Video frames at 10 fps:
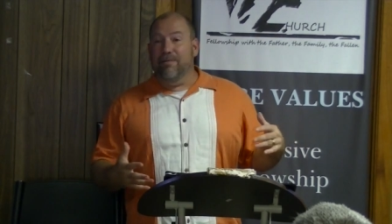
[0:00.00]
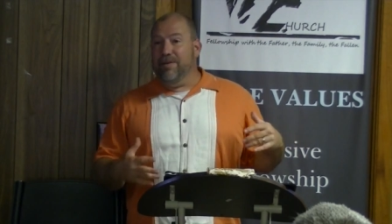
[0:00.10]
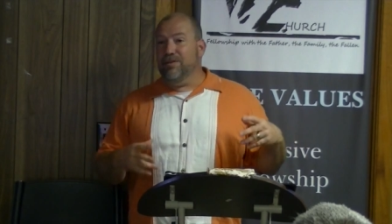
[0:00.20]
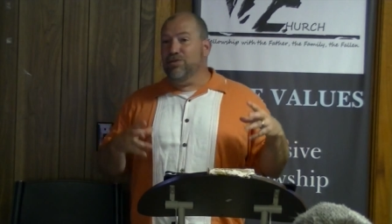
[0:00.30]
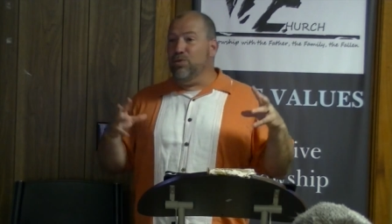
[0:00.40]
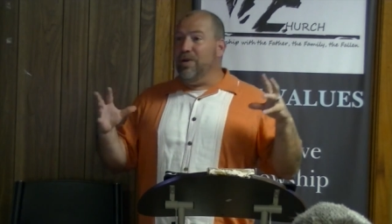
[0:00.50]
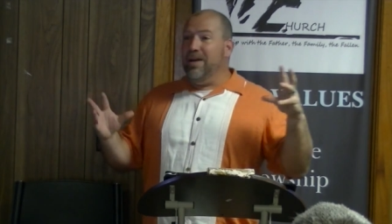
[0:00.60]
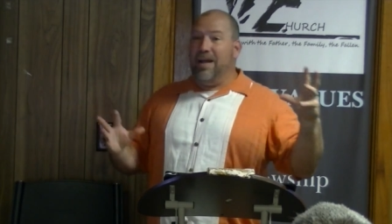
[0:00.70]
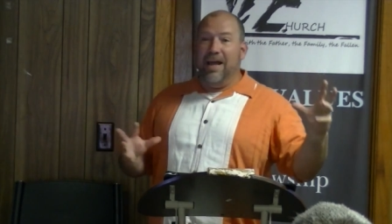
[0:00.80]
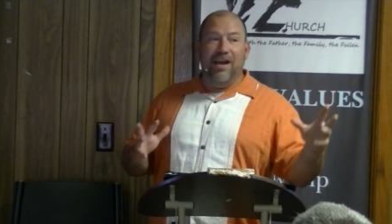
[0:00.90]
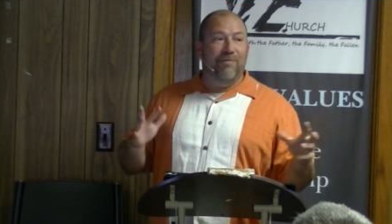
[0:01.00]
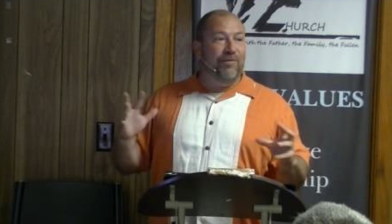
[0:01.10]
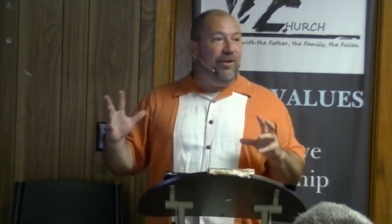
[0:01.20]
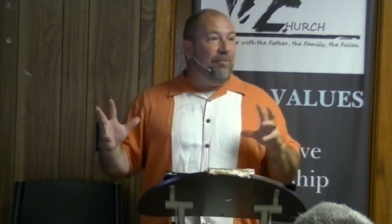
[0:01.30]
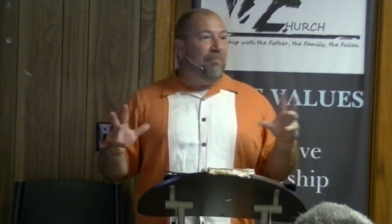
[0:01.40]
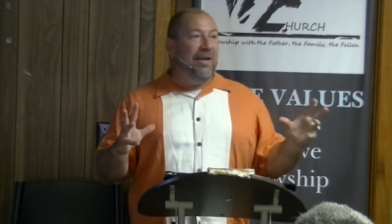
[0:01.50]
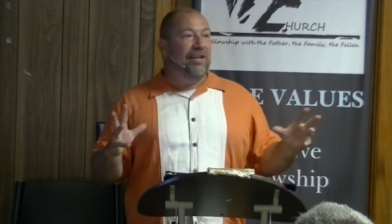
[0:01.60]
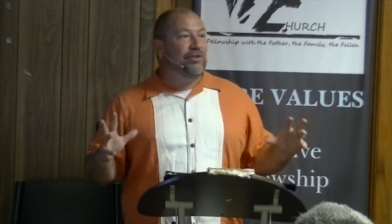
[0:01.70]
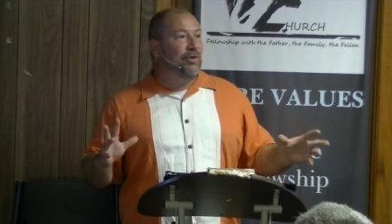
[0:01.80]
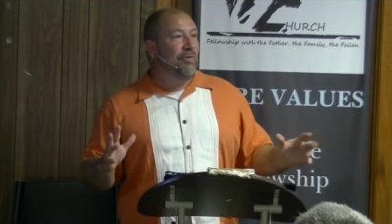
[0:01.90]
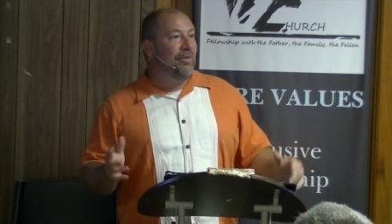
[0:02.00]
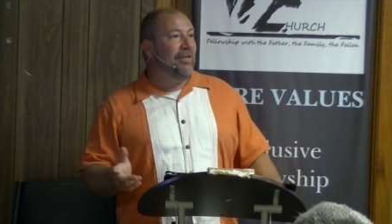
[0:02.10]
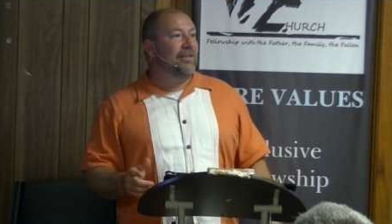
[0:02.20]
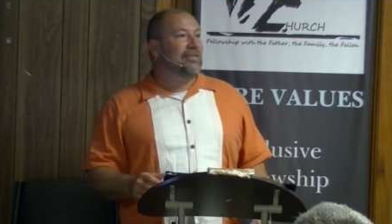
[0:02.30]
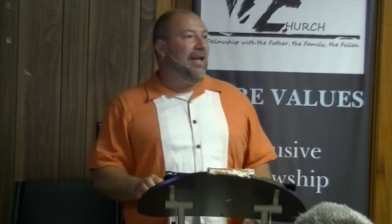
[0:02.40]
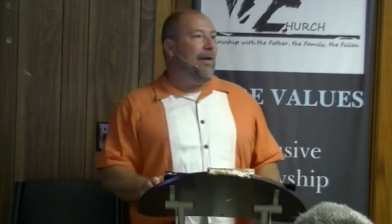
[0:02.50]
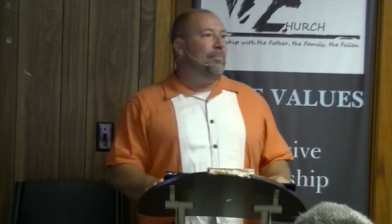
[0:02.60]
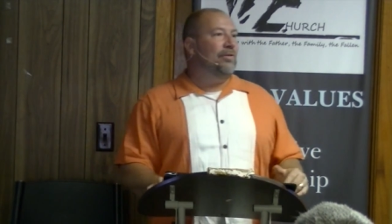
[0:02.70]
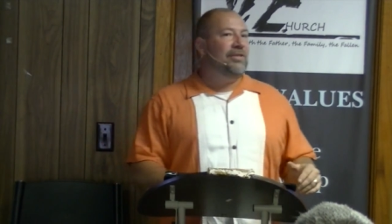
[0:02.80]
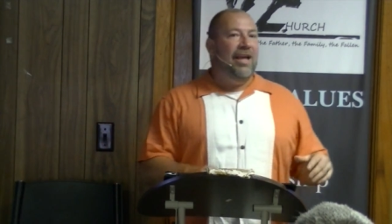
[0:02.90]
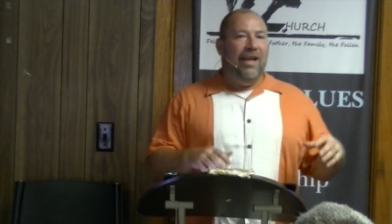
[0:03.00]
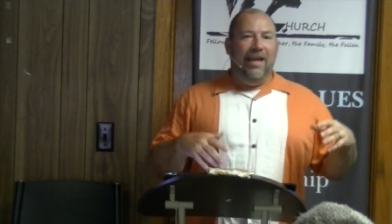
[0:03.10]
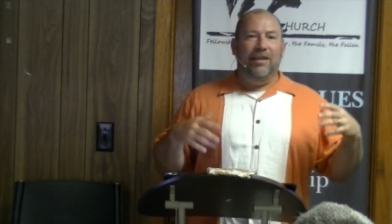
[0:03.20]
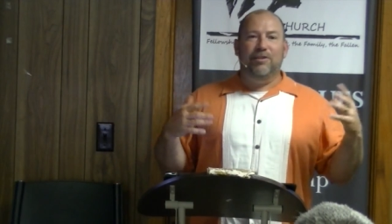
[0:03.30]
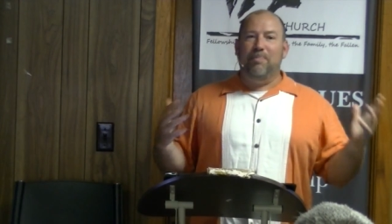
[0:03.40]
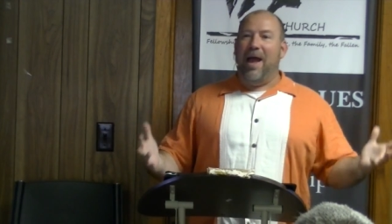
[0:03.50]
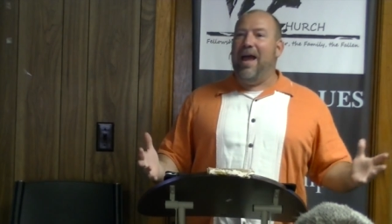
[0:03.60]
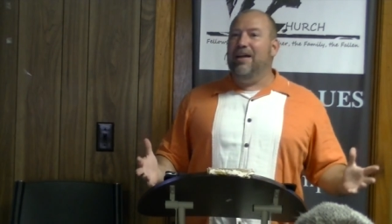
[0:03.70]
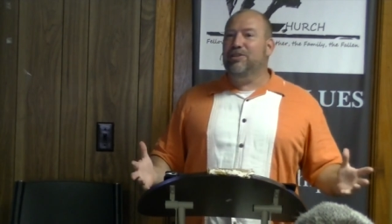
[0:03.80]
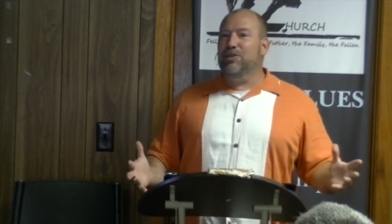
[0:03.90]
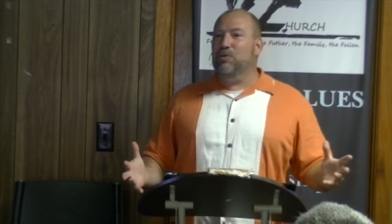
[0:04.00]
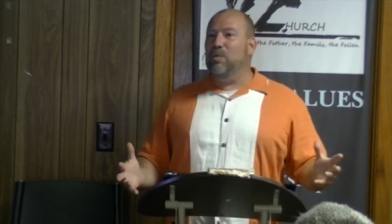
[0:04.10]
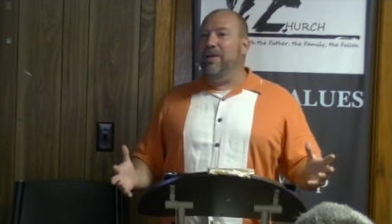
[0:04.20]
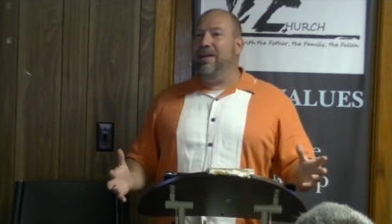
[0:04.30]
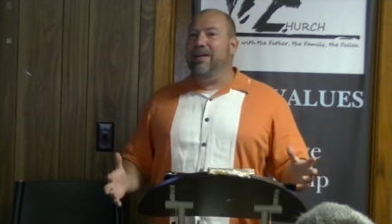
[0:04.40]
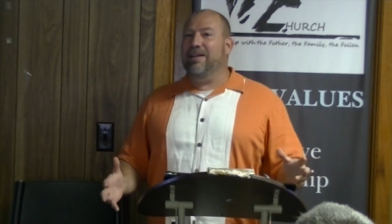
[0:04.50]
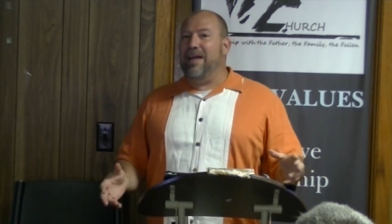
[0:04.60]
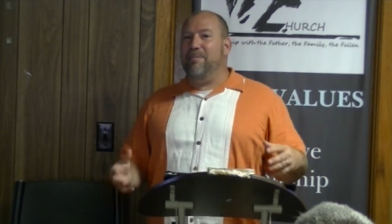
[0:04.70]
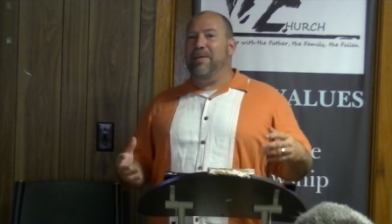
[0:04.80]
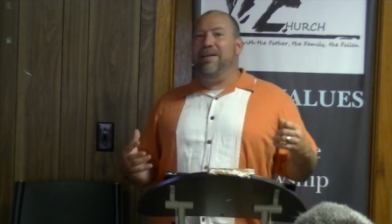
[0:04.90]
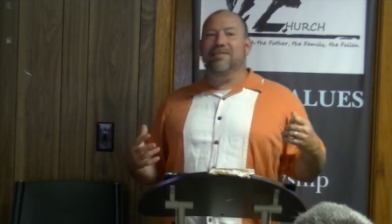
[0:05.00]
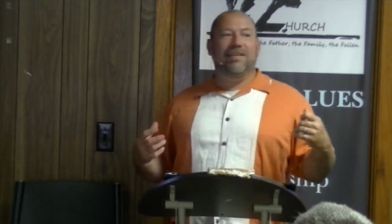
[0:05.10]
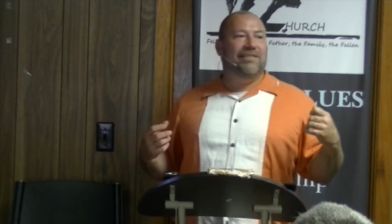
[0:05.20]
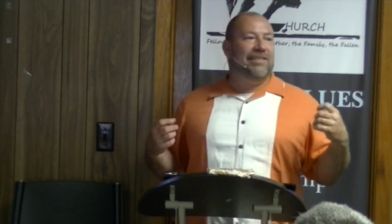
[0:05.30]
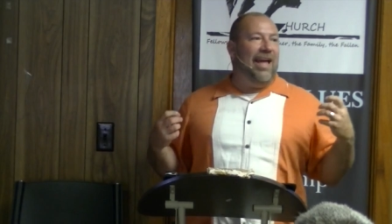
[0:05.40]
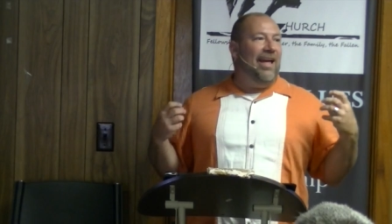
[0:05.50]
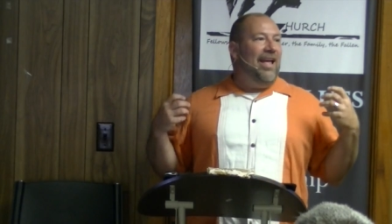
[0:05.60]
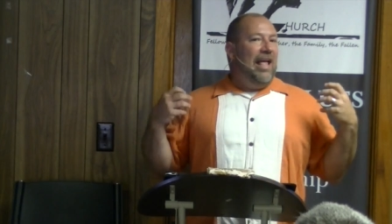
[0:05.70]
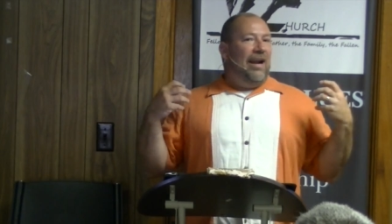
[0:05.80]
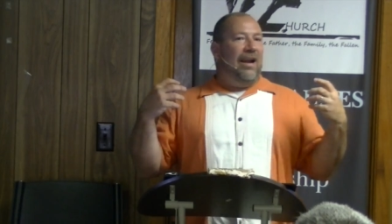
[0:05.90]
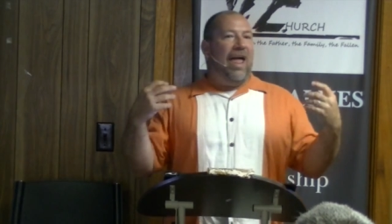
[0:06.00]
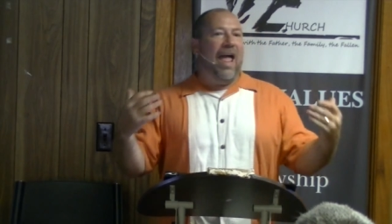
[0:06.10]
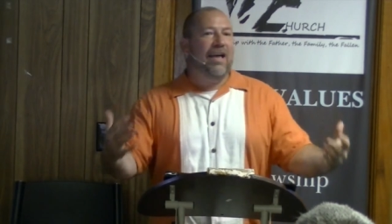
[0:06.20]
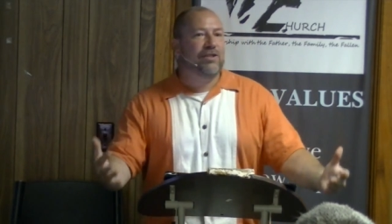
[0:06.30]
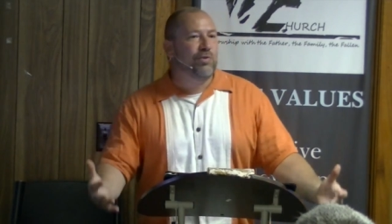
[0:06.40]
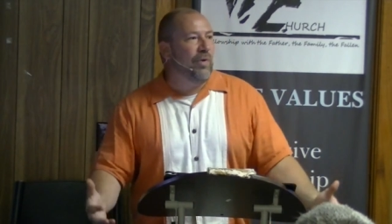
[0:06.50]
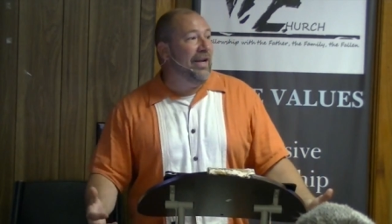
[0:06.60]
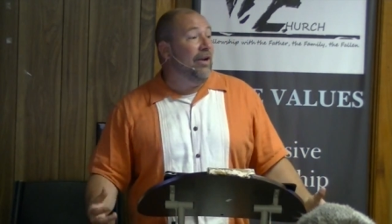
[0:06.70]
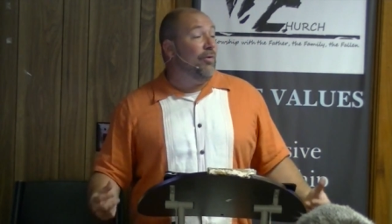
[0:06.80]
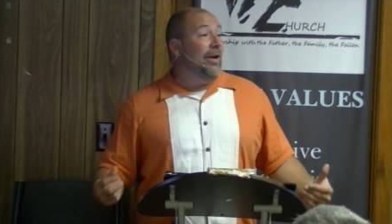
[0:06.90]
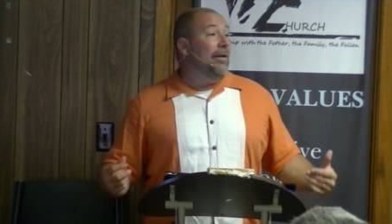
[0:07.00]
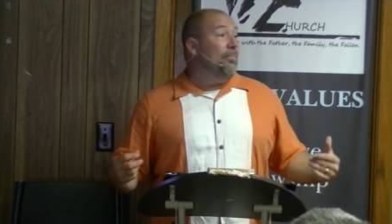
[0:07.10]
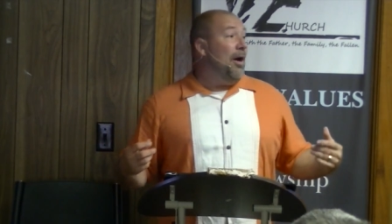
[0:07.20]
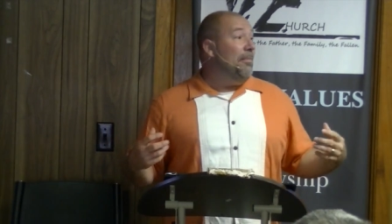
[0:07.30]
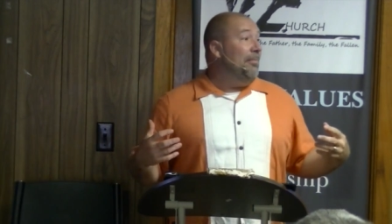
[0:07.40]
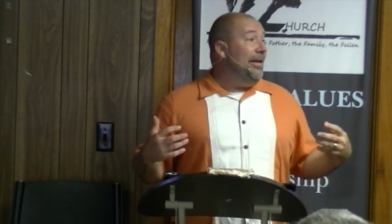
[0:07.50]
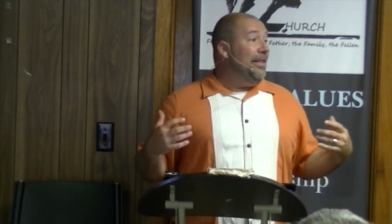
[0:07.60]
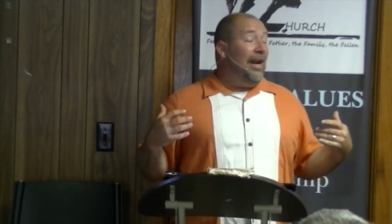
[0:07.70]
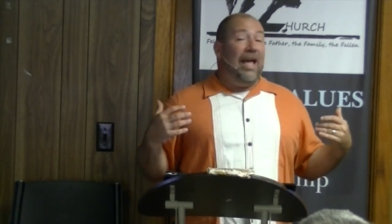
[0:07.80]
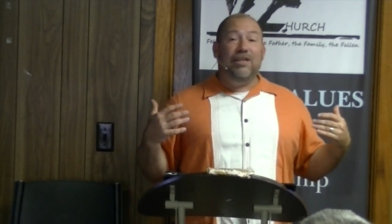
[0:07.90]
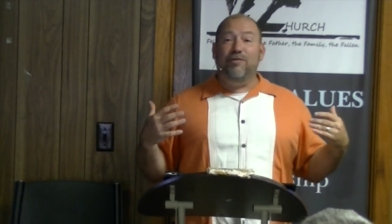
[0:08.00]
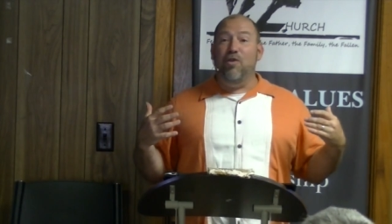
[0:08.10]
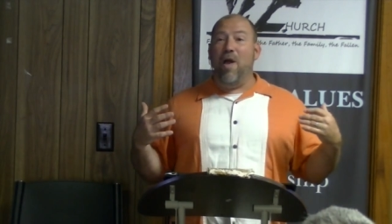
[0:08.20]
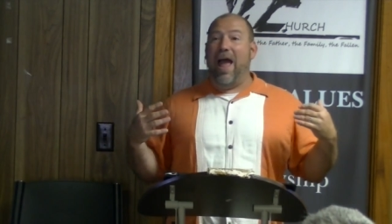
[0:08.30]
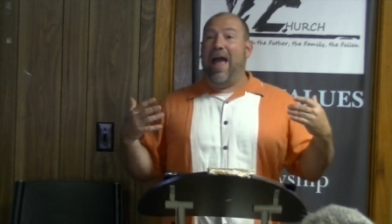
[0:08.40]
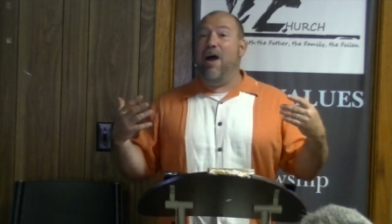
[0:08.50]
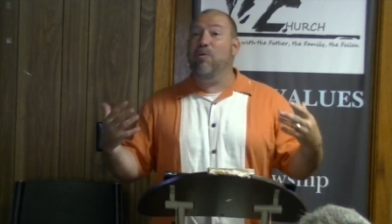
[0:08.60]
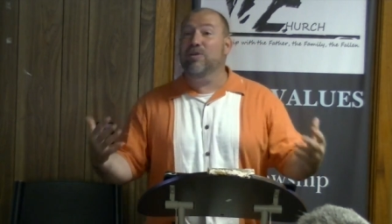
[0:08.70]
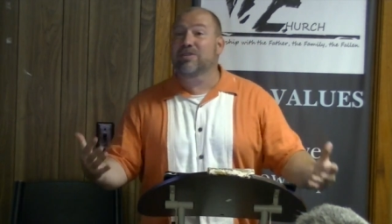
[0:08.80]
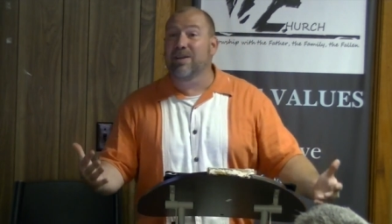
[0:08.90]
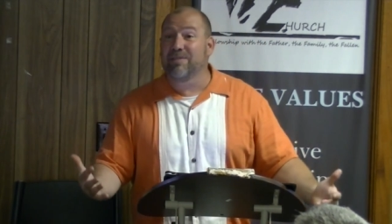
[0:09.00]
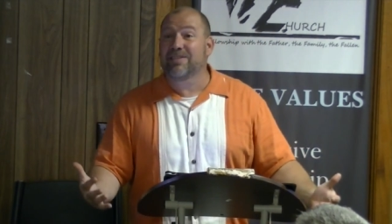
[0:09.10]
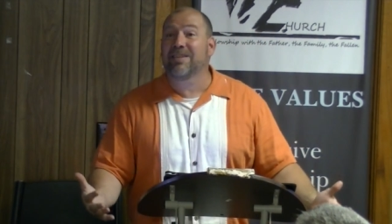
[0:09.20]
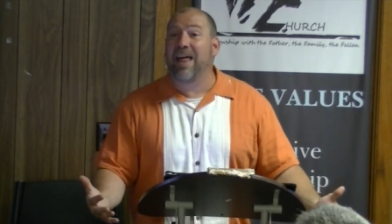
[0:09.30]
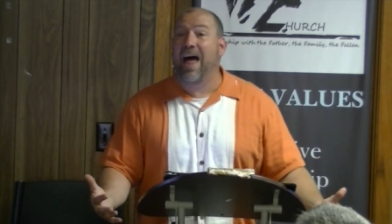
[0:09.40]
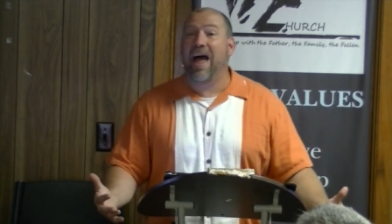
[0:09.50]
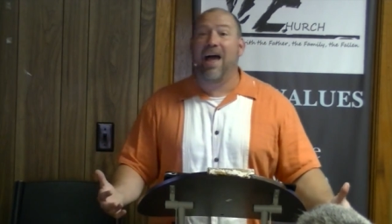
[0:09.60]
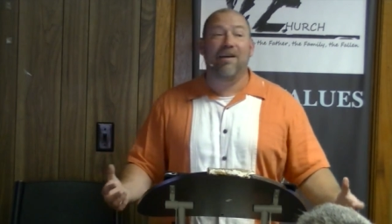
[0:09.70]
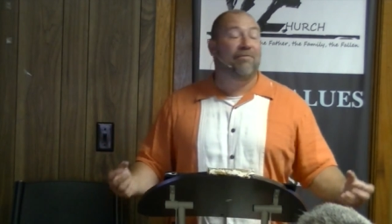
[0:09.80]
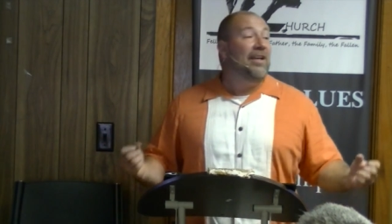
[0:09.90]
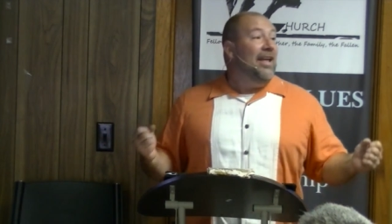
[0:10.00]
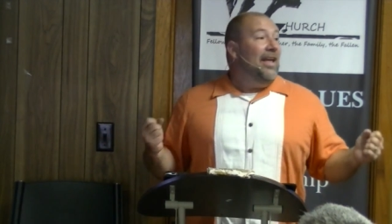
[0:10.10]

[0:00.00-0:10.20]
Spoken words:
of his 3.5-year ministry with the disciples. It's Passion Week. That means it's that last week, really probably the last few hours of his life.